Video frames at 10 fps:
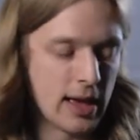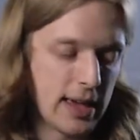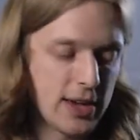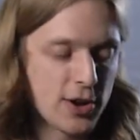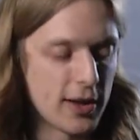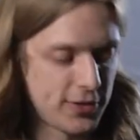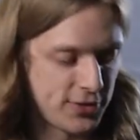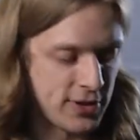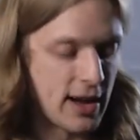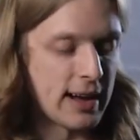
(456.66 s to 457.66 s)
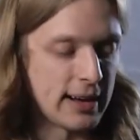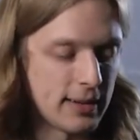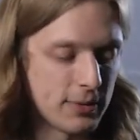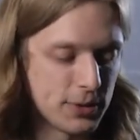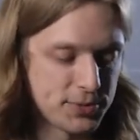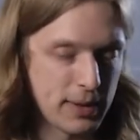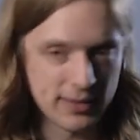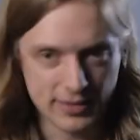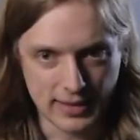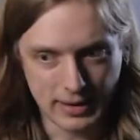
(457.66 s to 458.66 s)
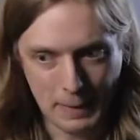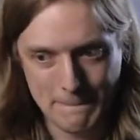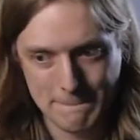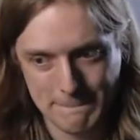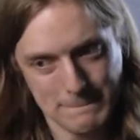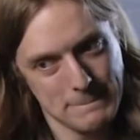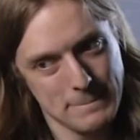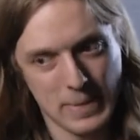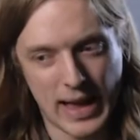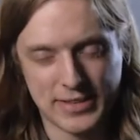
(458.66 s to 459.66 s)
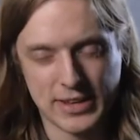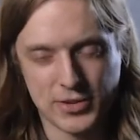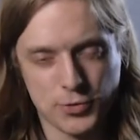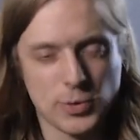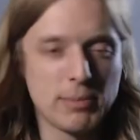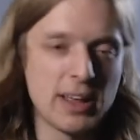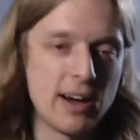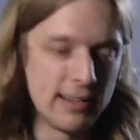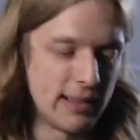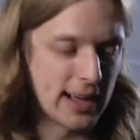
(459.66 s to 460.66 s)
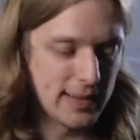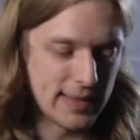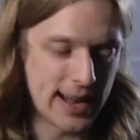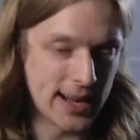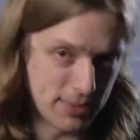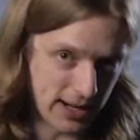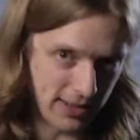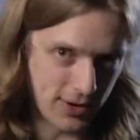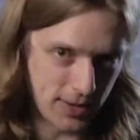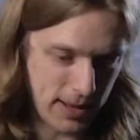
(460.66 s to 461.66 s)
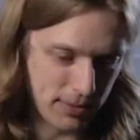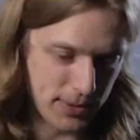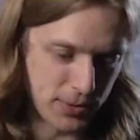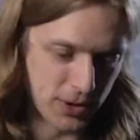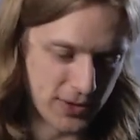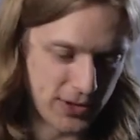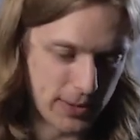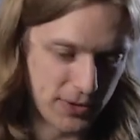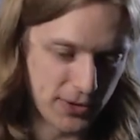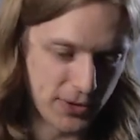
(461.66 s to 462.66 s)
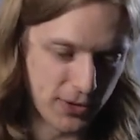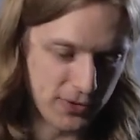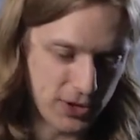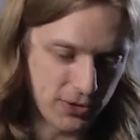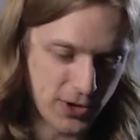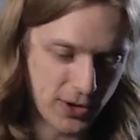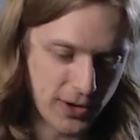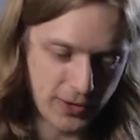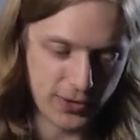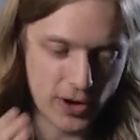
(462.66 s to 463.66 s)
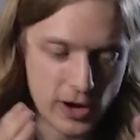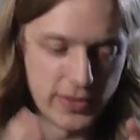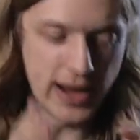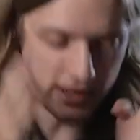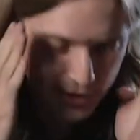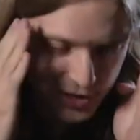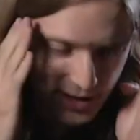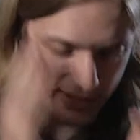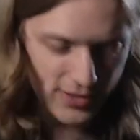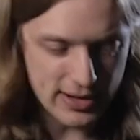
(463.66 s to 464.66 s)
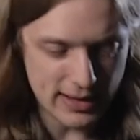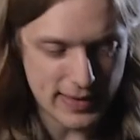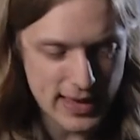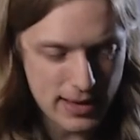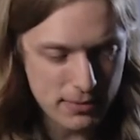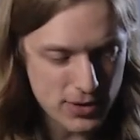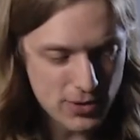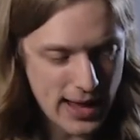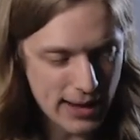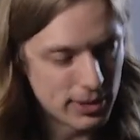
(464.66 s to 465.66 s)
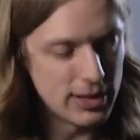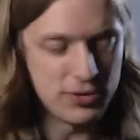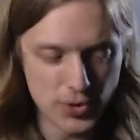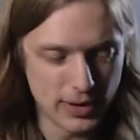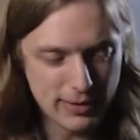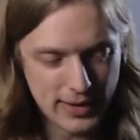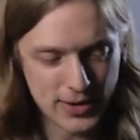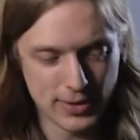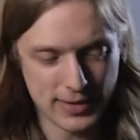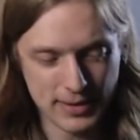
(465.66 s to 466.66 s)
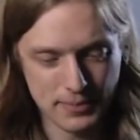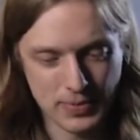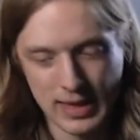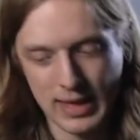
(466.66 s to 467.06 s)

He costs 9, which means that it's extremely unlikely that anybody's going to be able to purchase him for the first few turns. All the energy is underneath him. You can't really do anything with him.